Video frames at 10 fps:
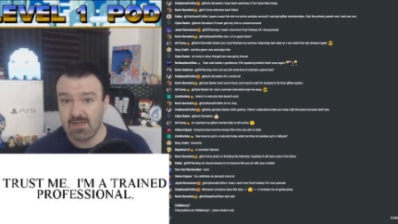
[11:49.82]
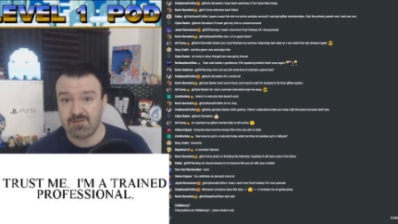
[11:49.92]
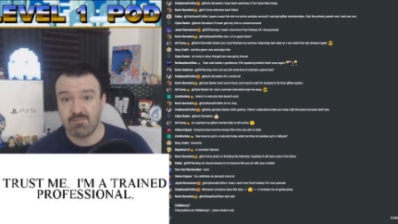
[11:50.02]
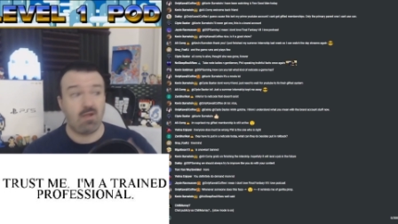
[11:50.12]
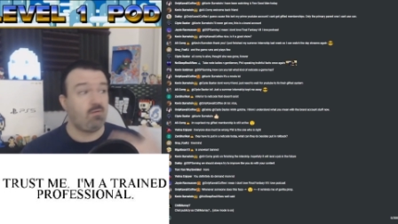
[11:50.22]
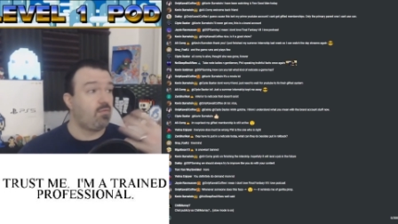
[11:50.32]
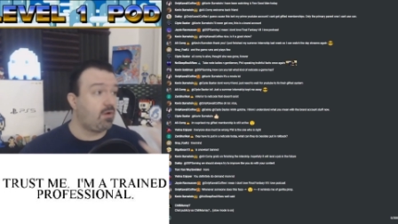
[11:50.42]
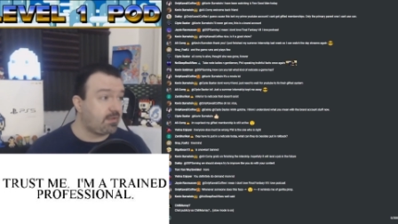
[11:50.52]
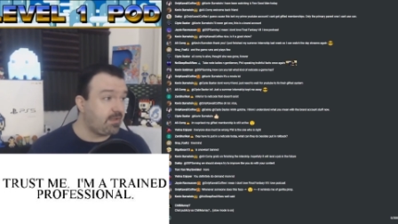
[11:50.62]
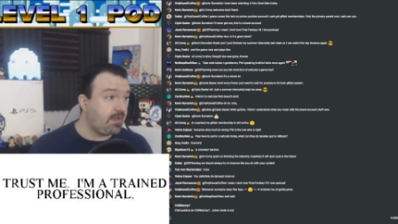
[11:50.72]
It's about
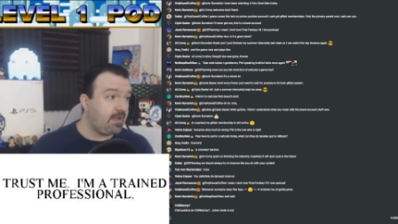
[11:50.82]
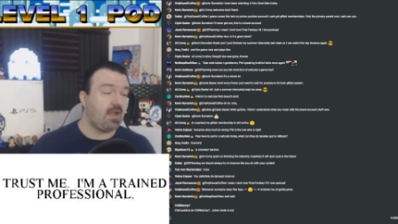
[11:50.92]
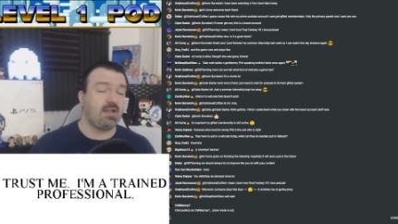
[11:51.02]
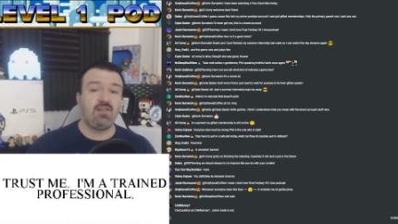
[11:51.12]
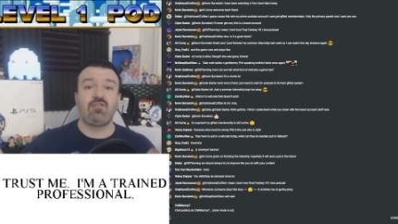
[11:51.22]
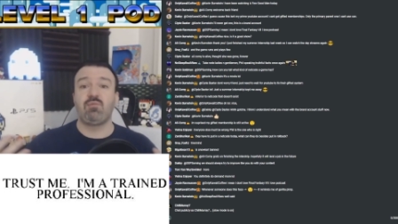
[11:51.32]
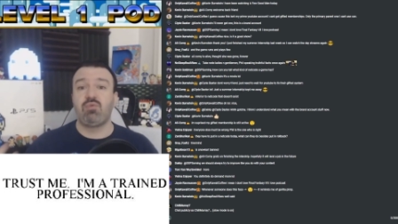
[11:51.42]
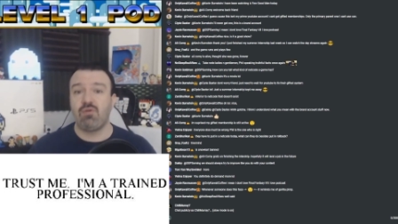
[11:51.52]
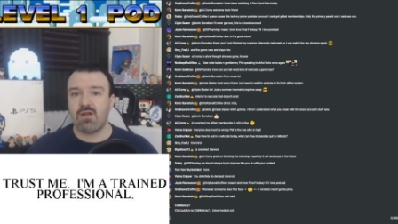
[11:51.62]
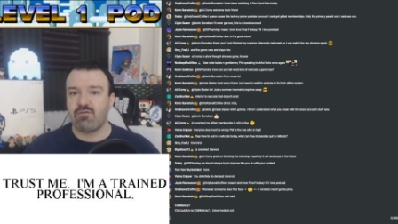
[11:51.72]
marketing. And this is the
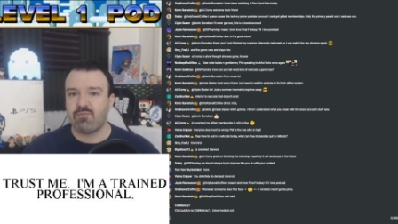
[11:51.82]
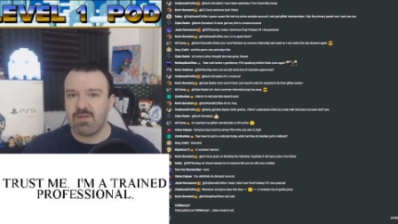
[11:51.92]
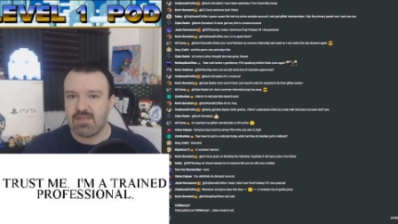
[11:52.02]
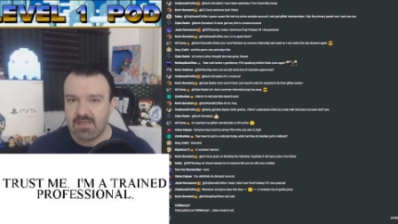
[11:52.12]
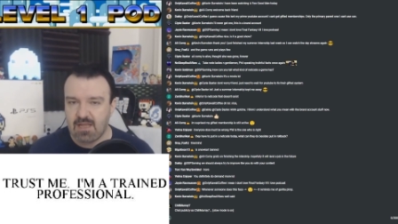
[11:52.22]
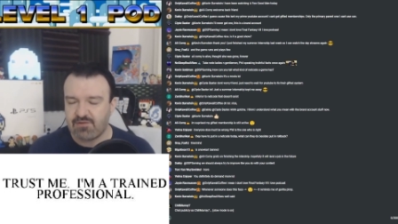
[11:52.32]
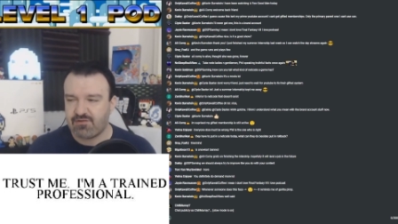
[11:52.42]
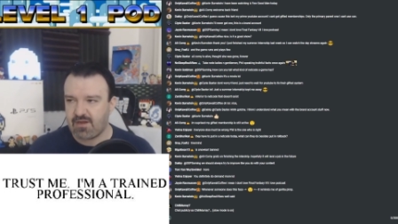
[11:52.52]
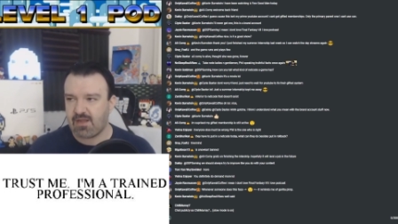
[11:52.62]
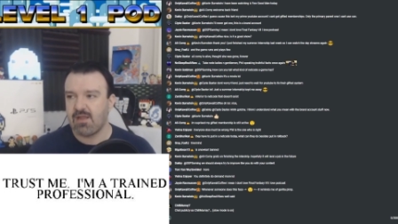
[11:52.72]
point I was making
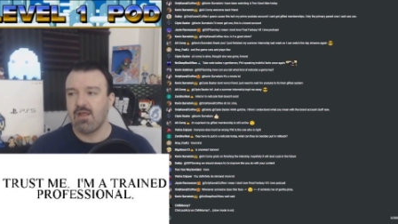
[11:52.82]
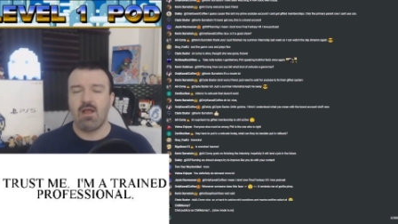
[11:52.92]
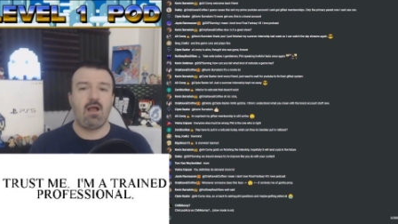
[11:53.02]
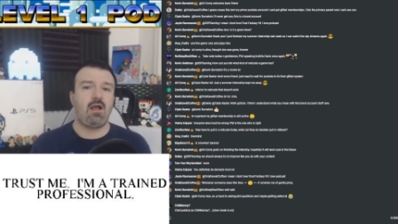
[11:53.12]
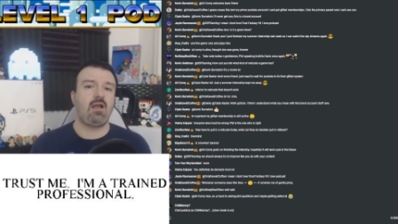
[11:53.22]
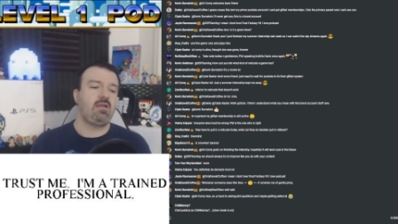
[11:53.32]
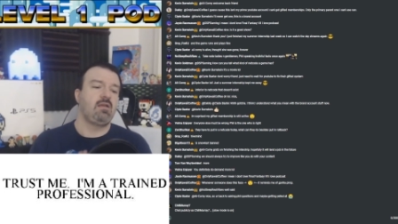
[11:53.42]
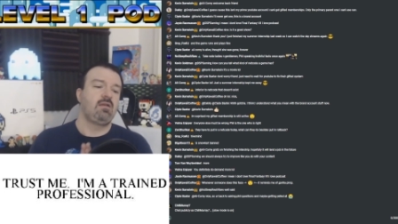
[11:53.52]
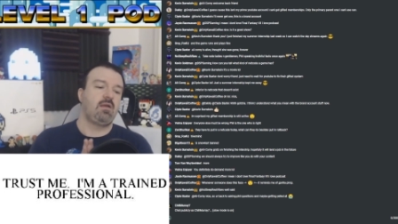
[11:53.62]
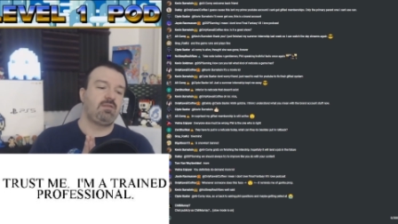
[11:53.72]
yesterday.
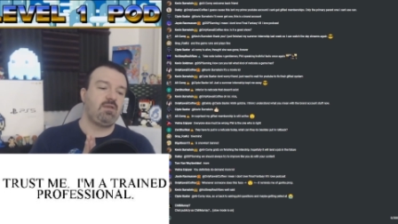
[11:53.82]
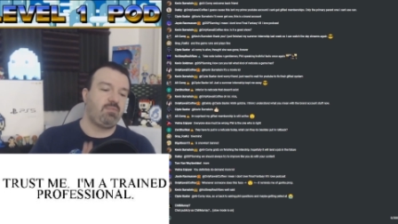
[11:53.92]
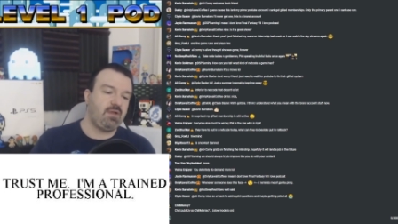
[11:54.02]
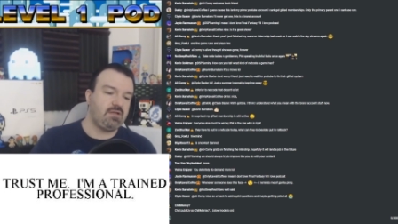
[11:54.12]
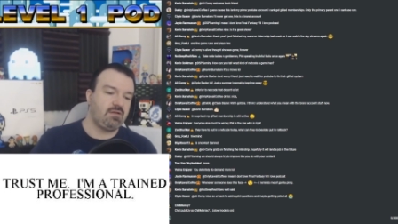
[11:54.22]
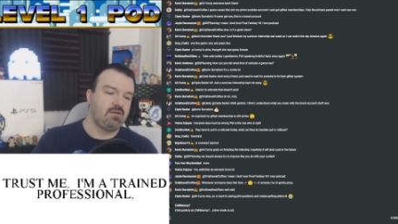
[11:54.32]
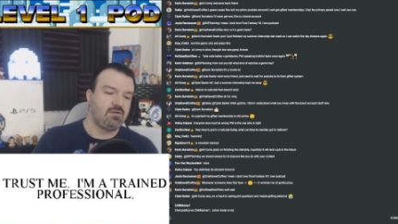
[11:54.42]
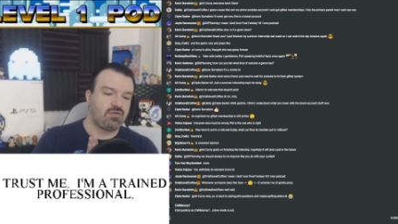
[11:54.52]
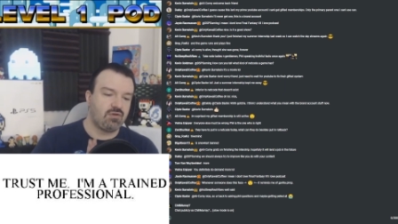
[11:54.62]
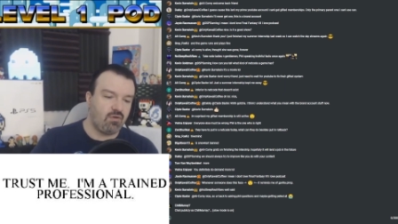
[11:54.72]
I am of the opinion
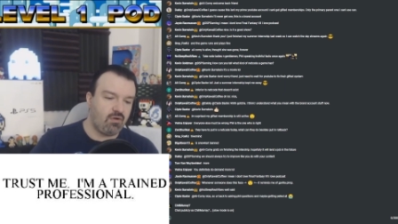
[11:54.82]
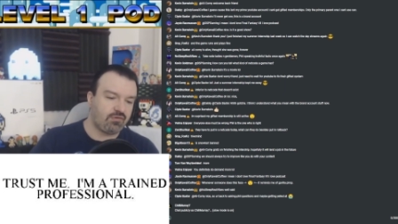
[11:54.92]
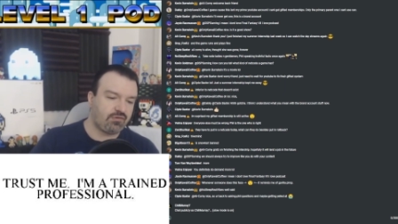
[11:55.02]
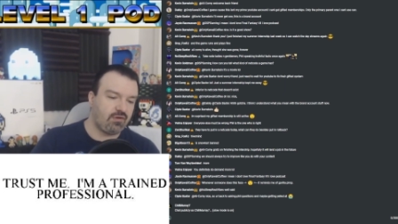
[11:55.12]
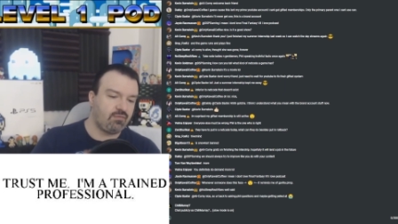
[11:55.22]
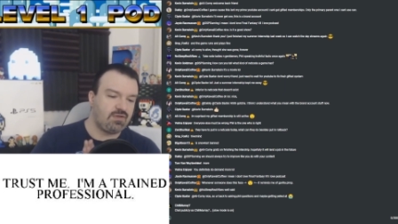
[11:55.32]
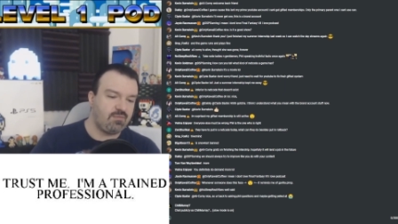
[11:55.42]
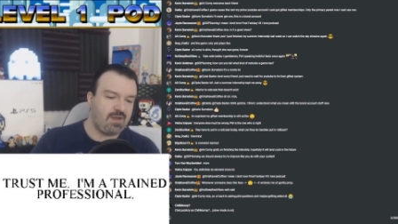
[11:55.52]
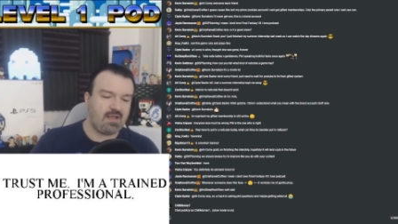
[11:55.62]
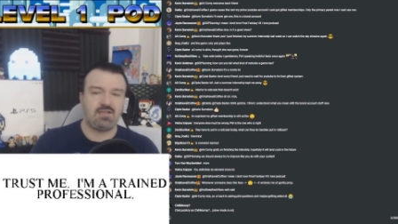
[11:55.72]
you should also
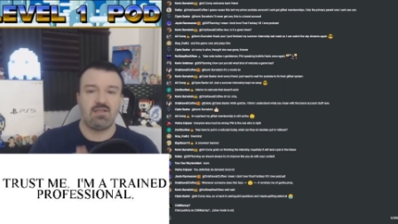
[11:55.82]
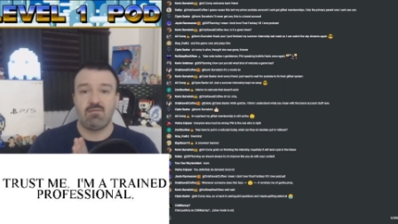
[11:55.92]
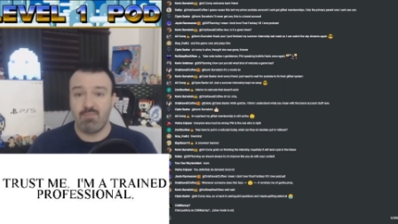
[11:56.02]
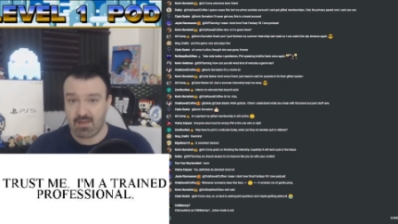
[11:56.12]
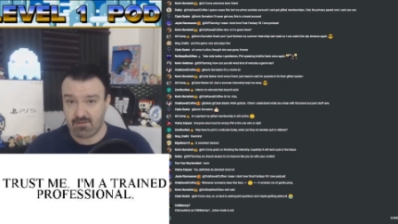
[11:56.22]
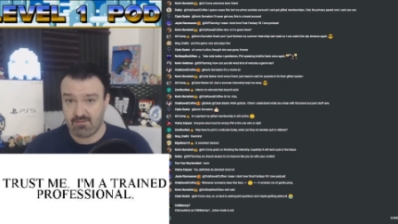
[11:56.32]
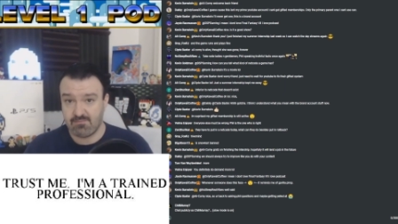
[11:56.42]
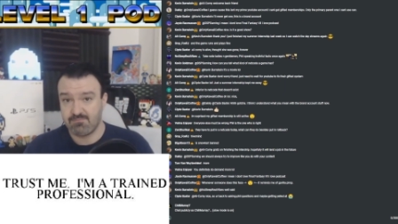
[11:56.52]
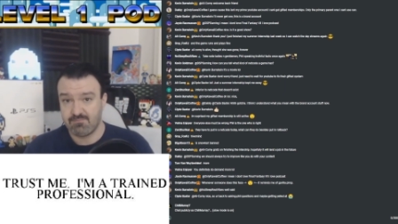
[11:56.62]
demand better.